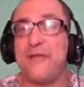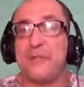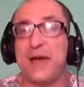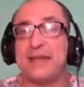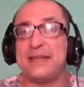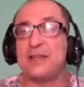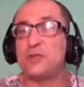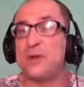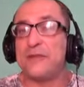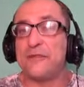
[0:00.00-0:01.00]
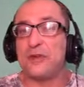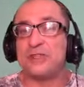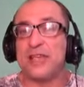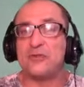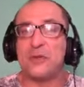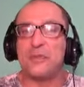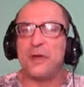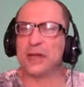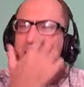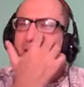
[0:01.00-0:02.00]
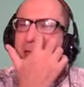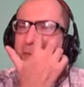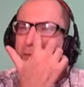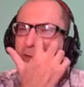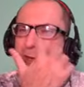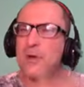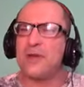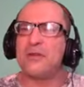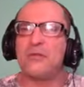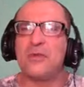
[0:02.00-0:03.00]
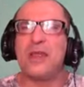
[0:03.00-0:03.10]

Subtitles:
everybody in the 21st century. But if you really want